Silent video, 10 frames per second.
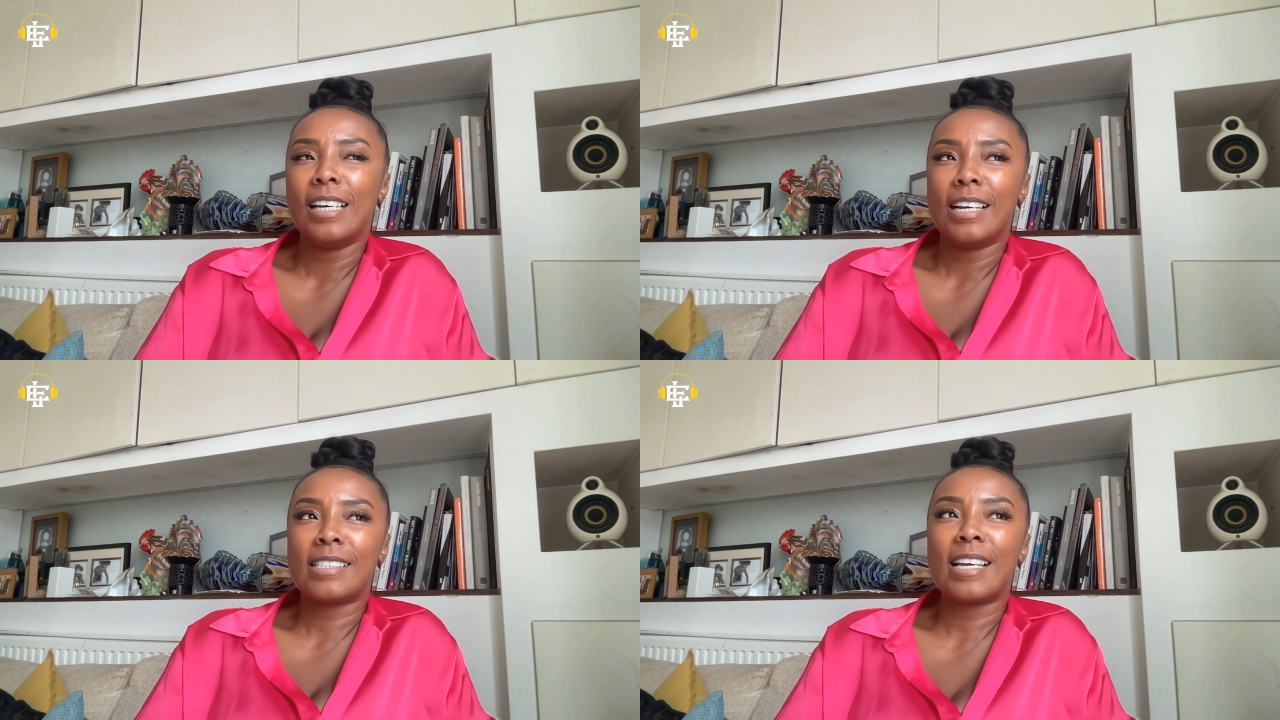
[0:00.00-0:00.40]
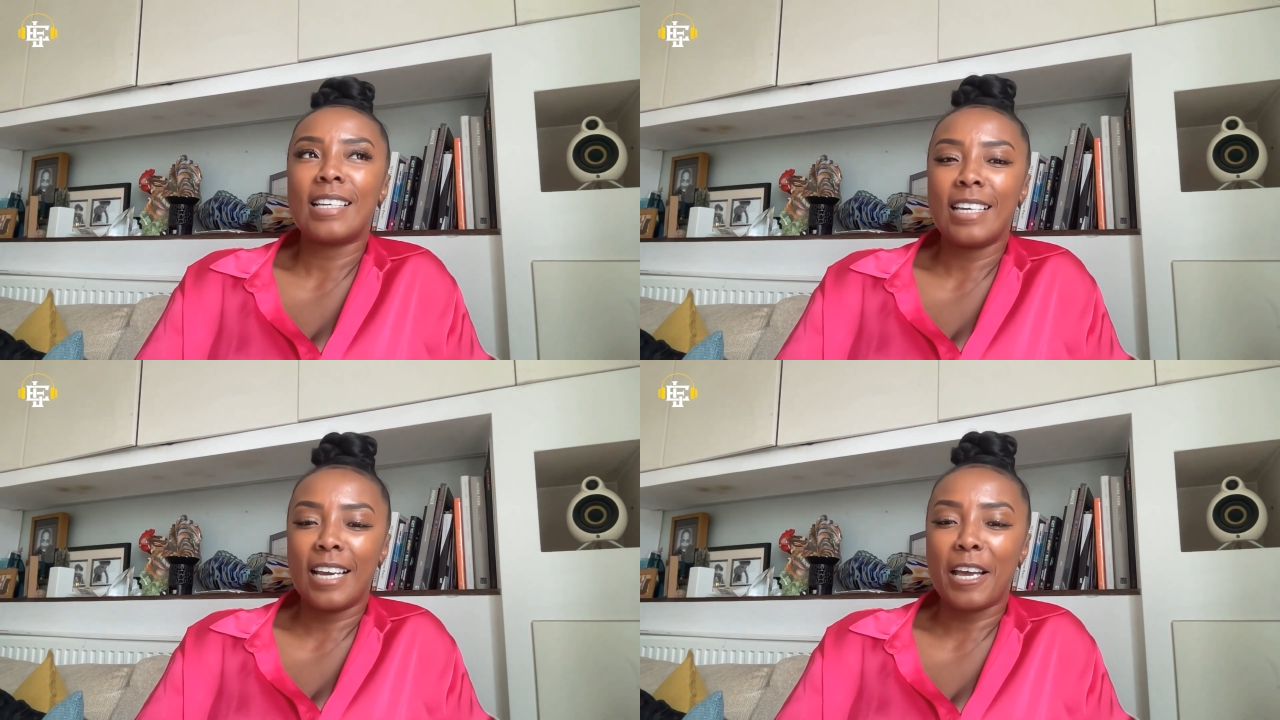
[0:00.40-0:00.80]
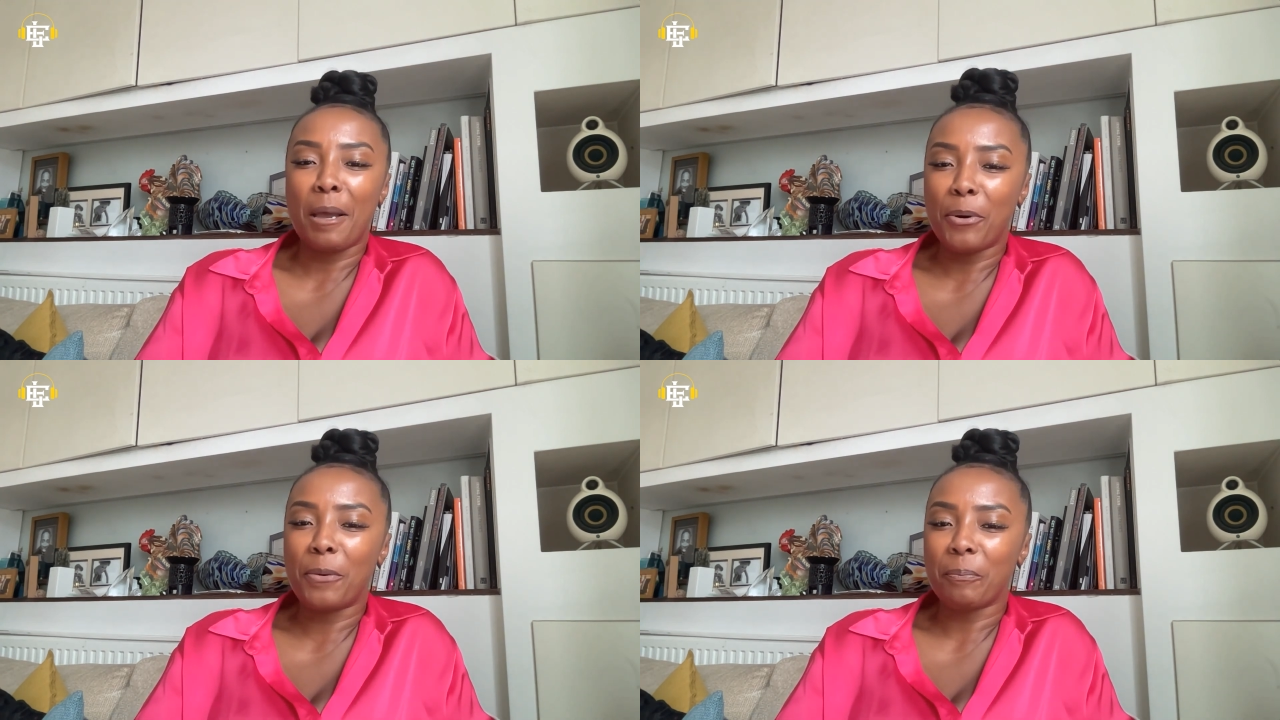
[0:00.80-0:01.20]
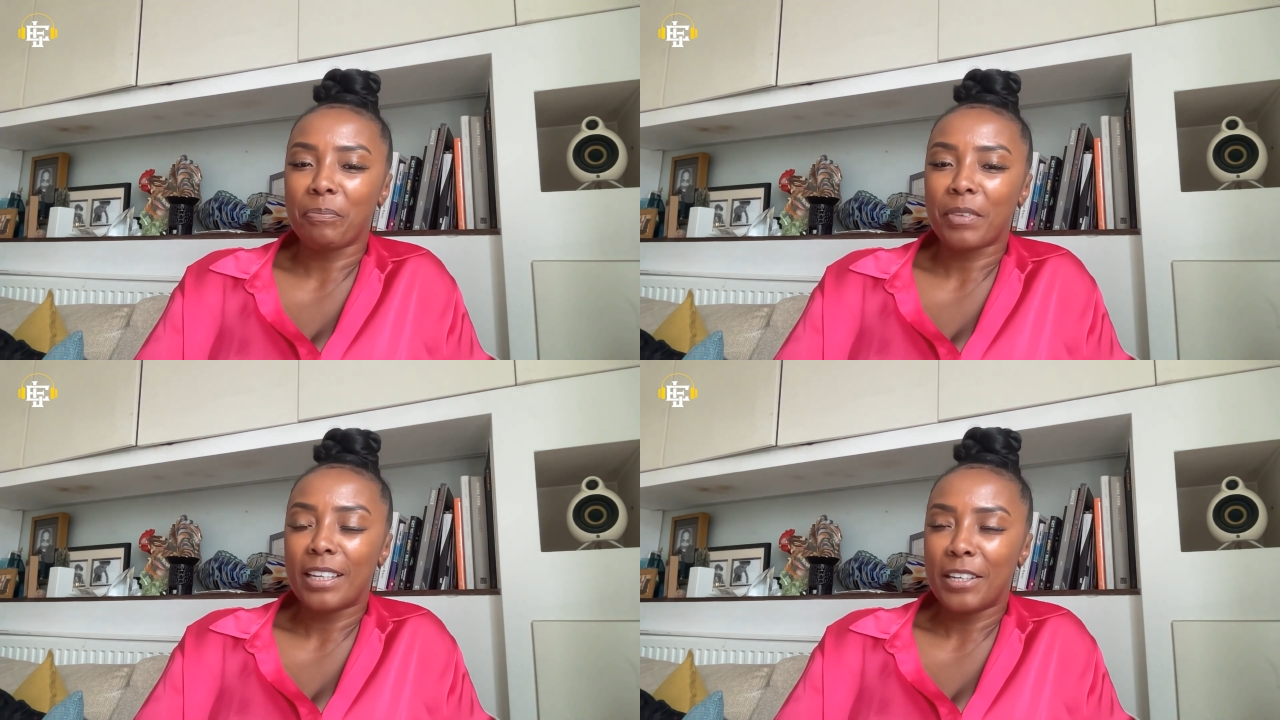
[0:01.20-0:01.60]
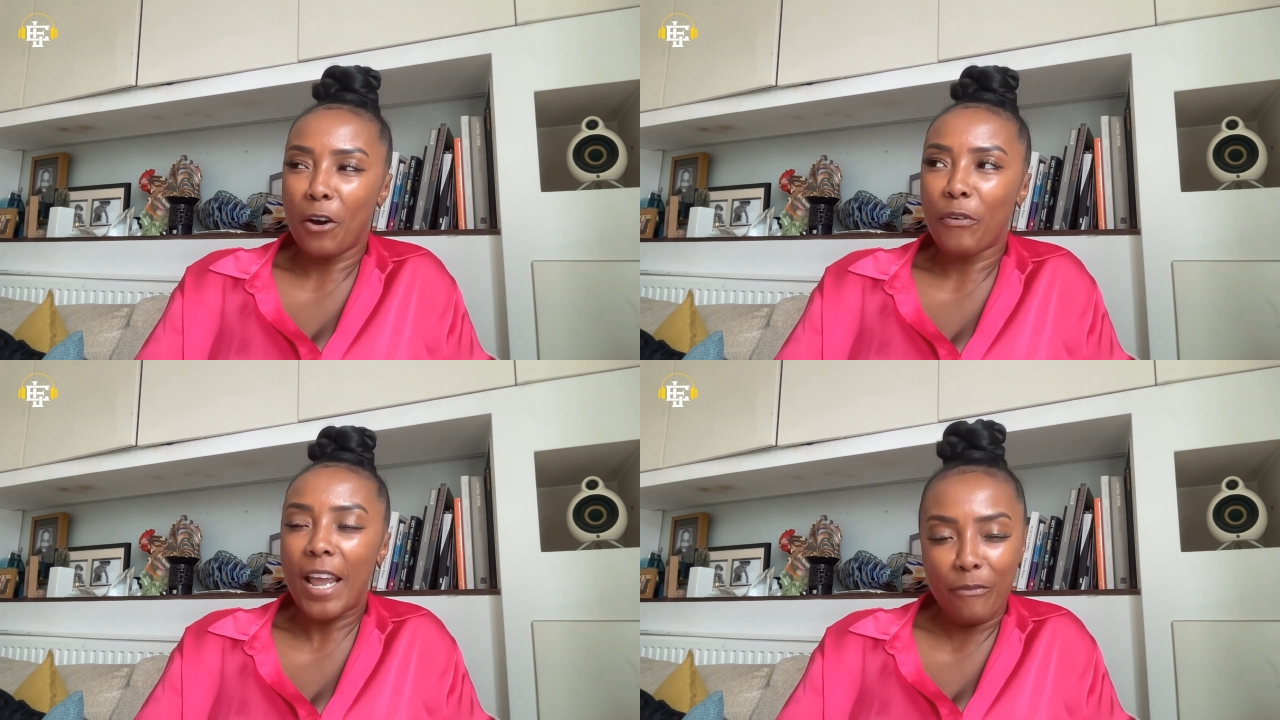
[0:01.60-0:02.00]
I say, "Yeah, but you know,
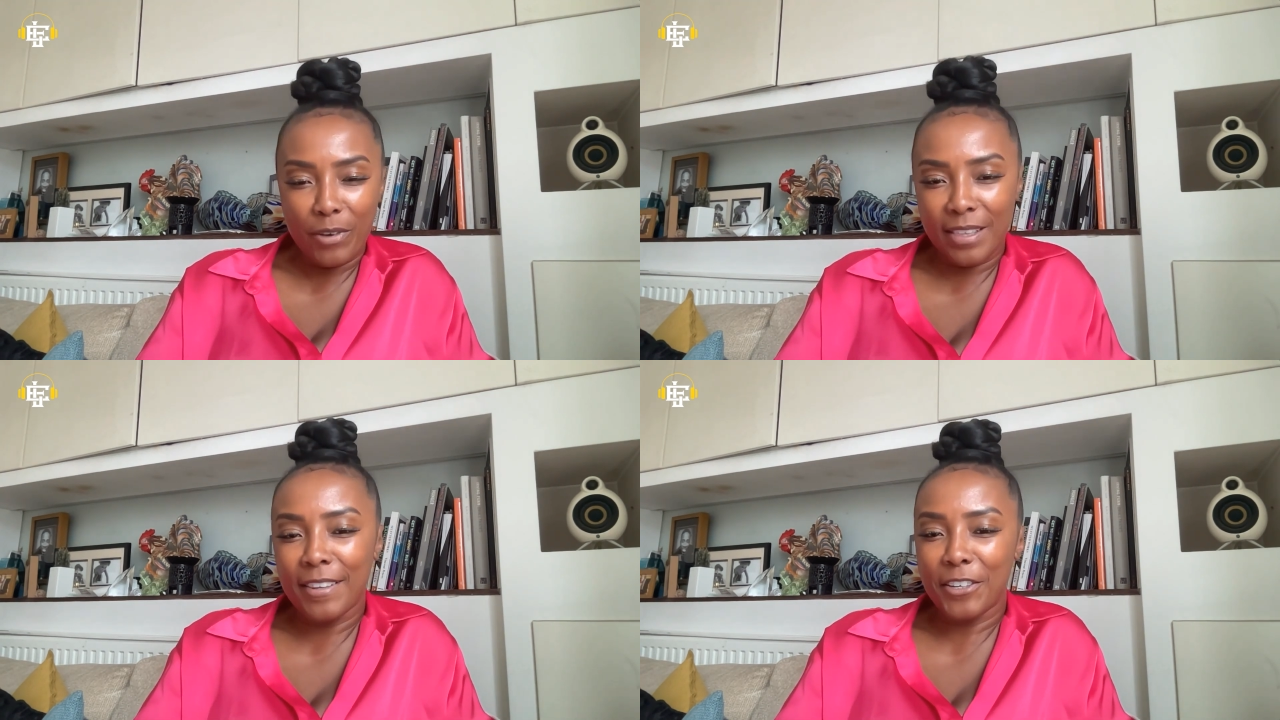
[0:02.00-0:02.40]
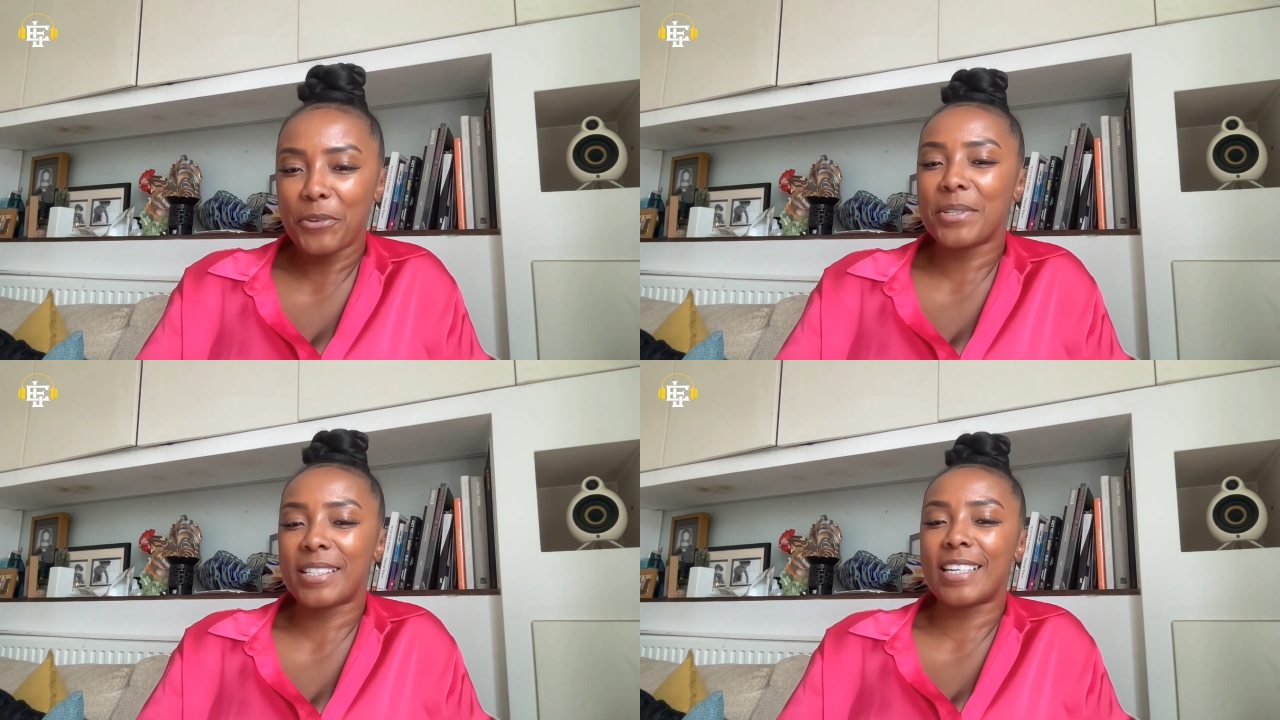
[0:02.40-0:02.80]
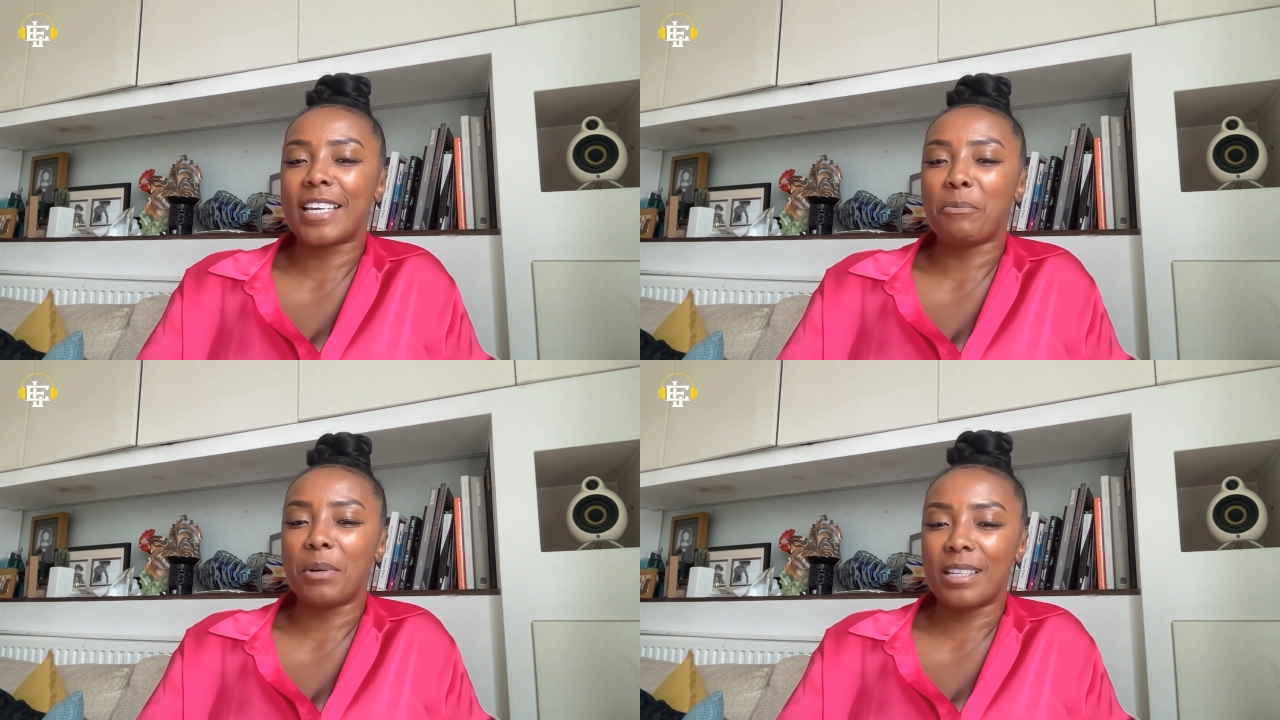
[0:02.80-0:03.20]
for everything that you see